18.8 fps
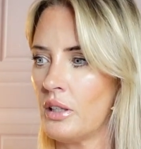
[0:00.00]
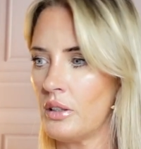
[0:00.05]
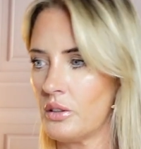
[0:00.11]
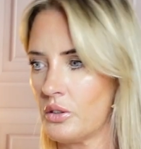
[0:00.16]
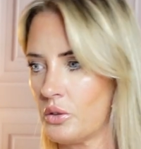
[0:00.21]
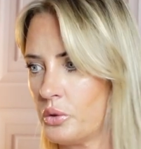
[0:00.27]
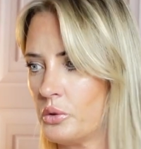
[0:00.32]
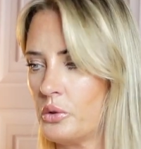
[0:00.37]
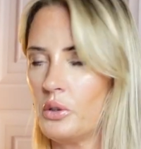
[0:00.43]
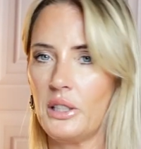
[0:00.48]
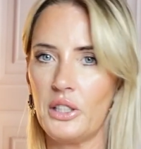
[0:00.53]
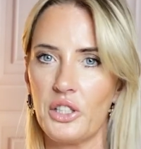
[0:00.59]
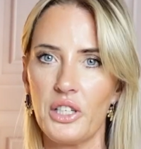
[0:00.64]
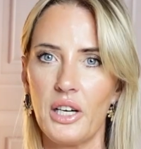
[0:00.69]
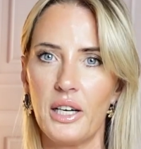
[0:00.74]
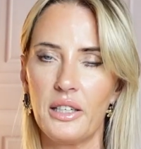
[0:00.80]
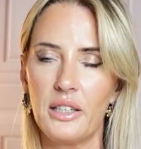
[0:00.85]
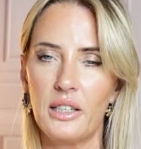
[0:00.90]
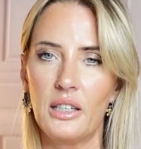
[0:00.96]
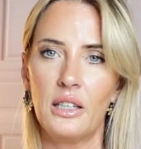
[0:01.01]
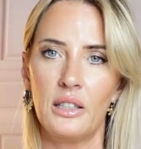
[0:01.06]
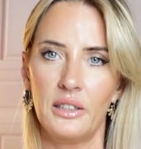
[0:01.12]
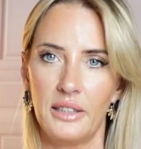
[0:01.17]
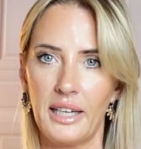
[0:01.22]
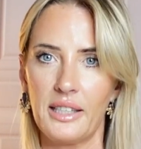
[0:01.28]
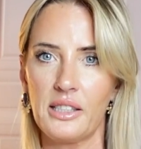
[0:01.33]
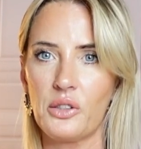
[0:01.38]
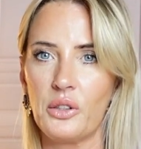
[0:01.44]
to each other,
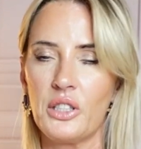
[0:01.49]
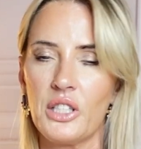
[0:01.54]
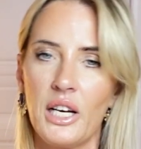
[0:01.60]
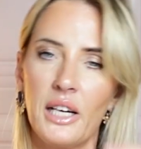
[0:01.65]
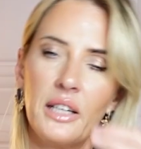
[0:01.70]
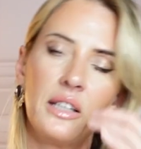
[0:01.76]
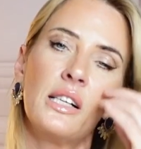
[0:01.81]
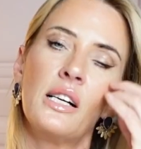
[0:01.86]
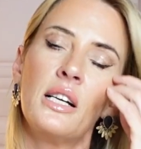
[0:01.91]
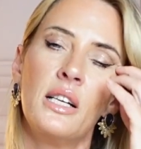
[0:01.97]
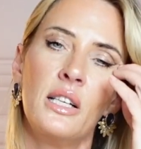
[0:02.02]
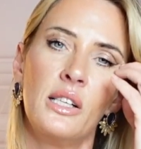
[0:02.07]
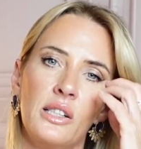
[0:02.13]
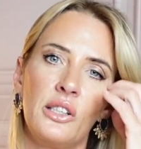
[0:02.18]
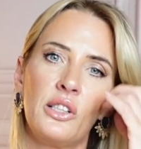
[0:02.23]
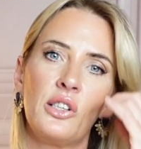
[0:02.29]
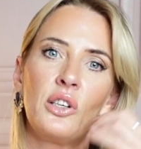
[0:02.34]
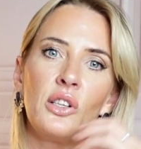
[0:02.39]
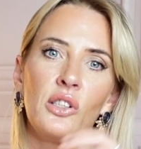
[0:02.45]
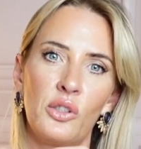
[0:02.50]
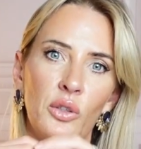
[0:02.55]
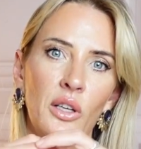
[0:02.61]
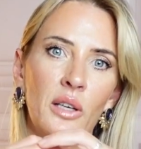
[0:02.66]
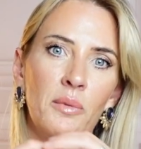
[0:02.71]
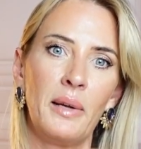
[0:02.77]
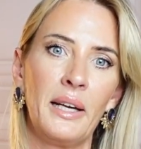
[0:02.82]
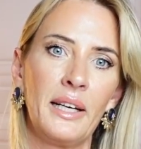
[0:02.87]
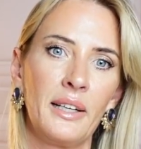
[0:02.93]
next to each other, so you
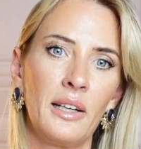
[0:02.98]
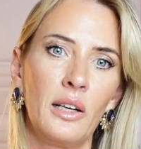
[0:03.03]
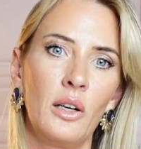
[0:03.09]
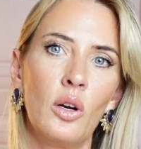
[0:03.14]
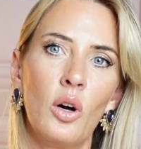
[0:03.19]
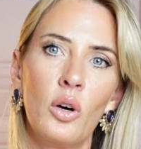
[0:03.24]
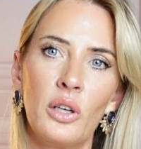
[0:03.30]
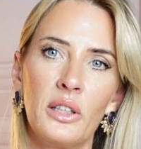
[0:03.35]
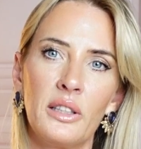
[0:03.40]
can make longer